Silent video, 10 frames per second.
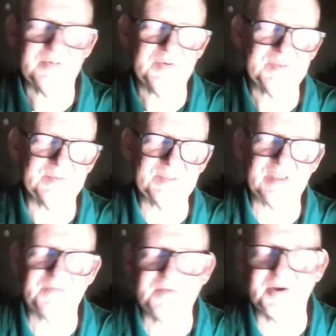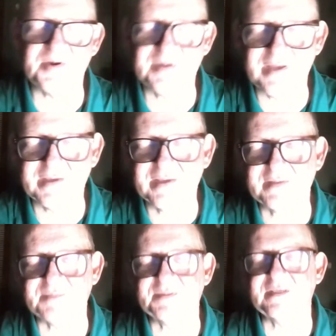do some stuff here and get
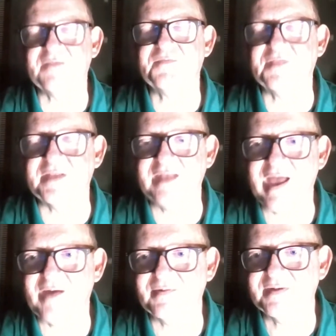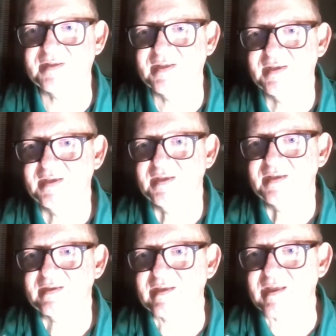some stuff cleaned out.
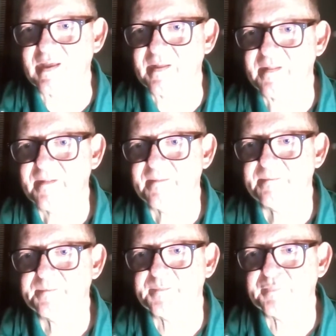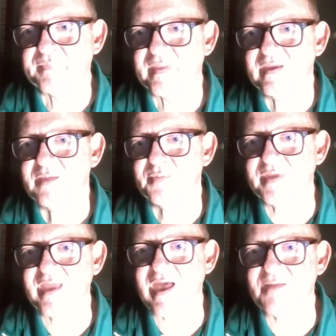Uh, but
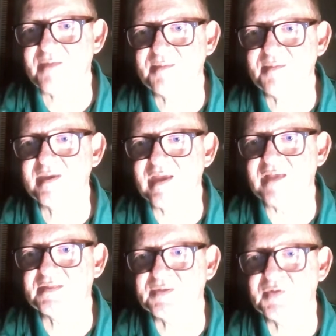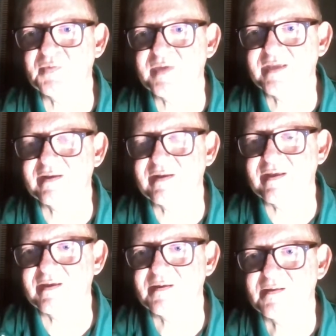yeah, maybe soon we can
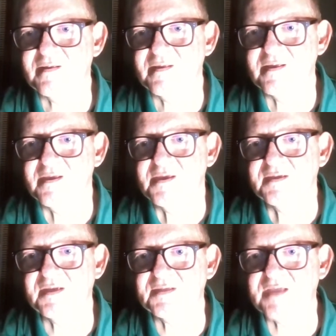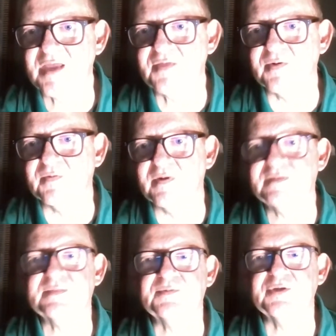get together and run
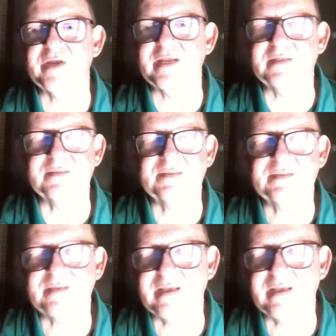some trains.